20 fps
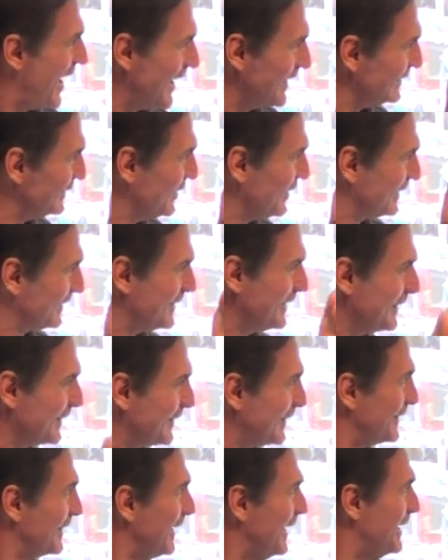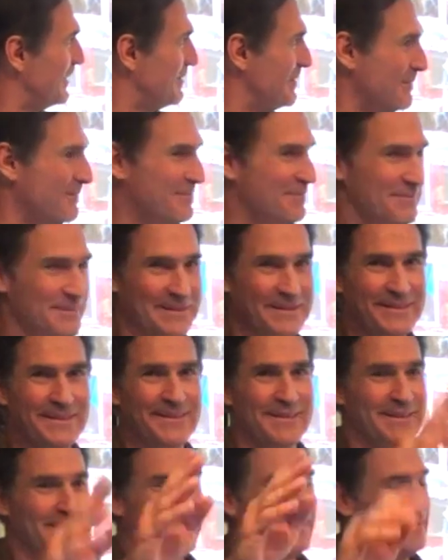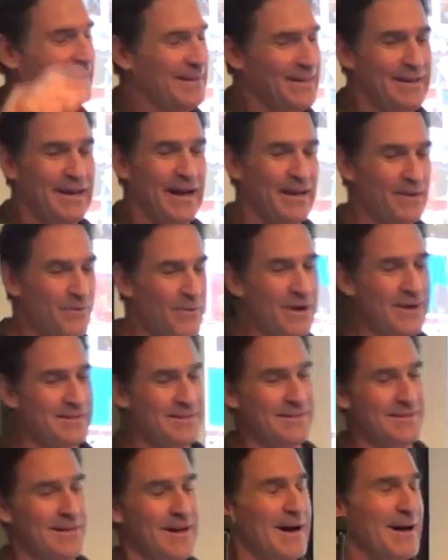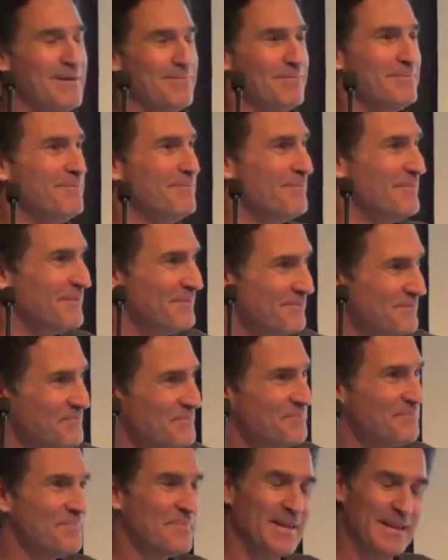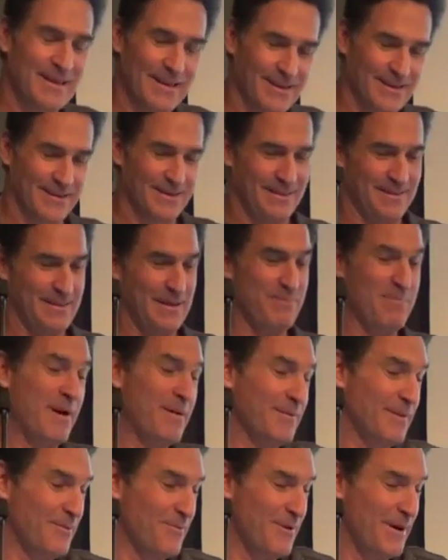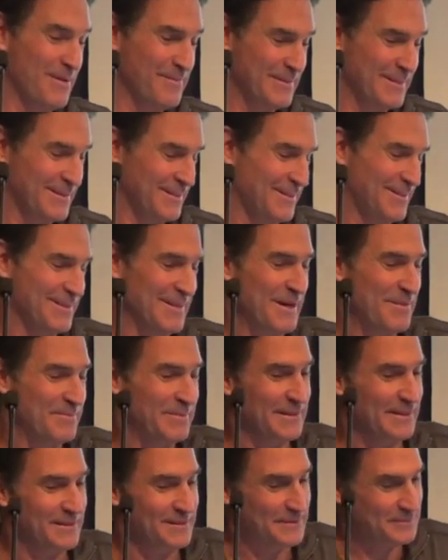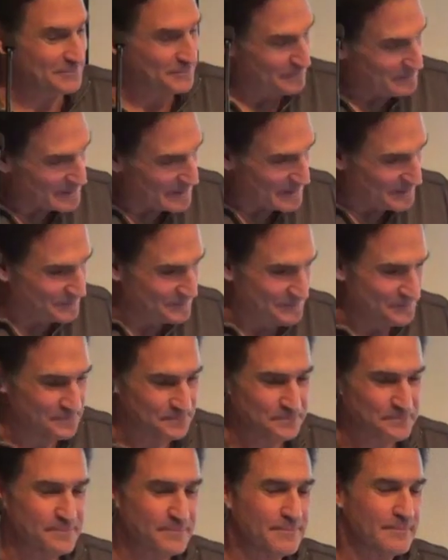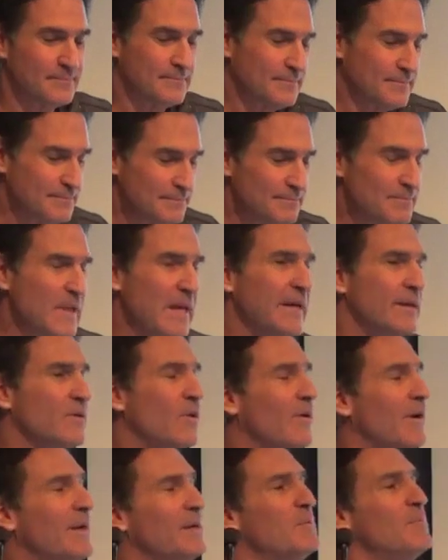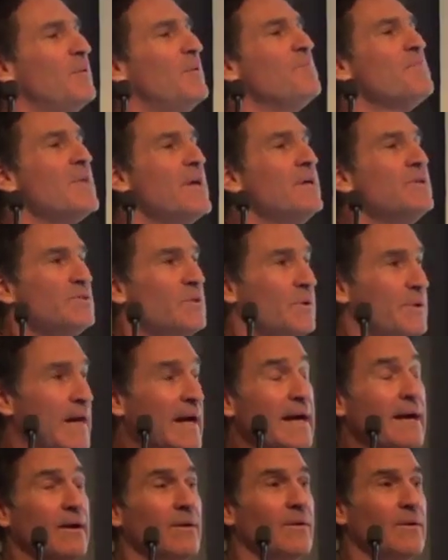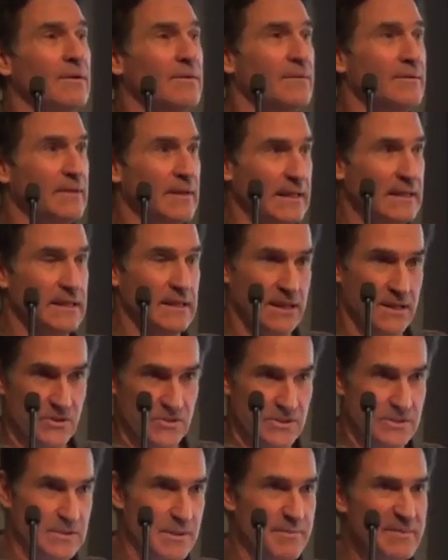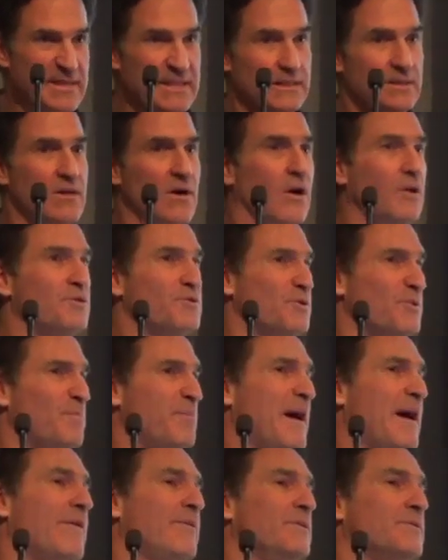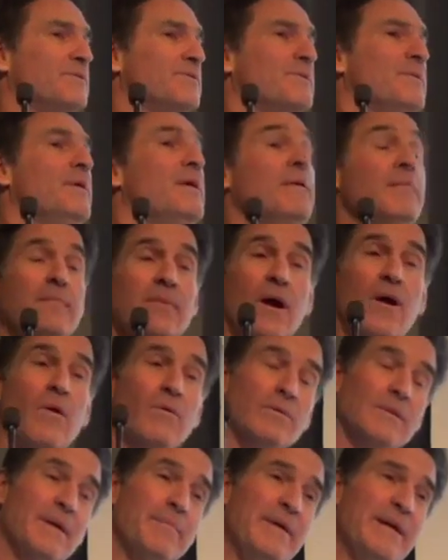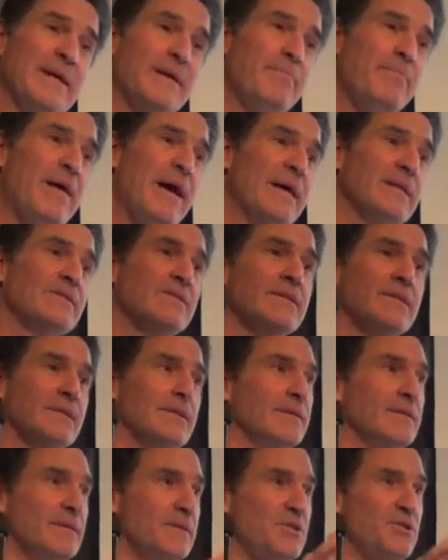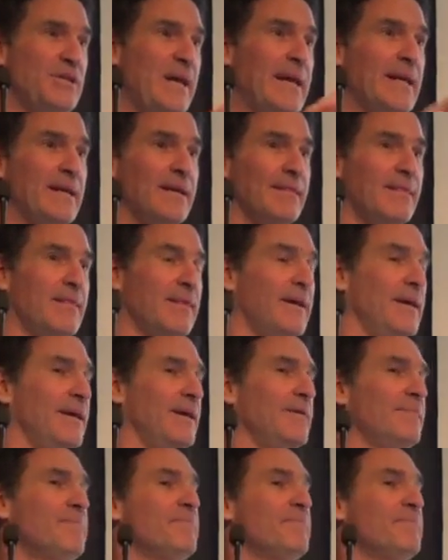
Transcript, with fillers: I looked at them. I don't want to stop. they probably didn't want me to stop either. But incredible. So now, and here's some of these cultural barriers. Oh, let me get back to the shaken thing.